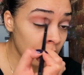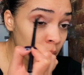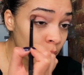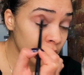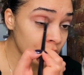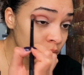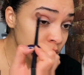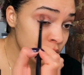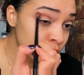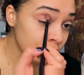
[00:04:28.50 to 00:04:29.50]
when you
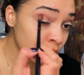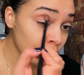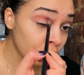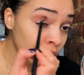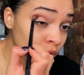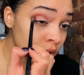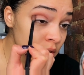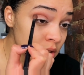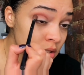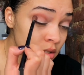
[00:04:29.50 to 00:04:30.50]
do your
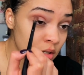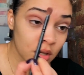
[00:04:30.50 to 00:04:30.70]
crease,